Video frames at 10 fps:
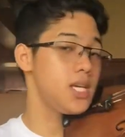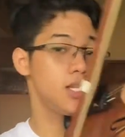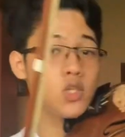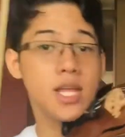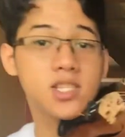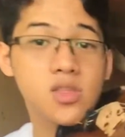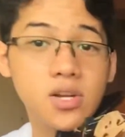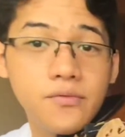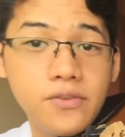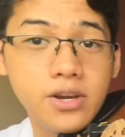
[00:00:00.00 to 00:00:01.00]
so that's
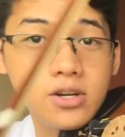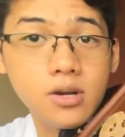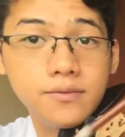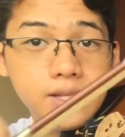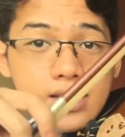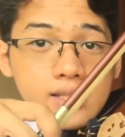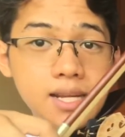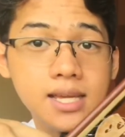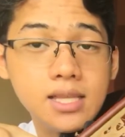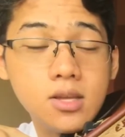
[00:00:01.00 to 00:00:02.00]
third finger of D
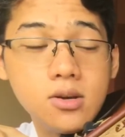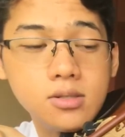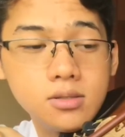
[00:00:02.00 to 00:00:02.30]
string. It goes.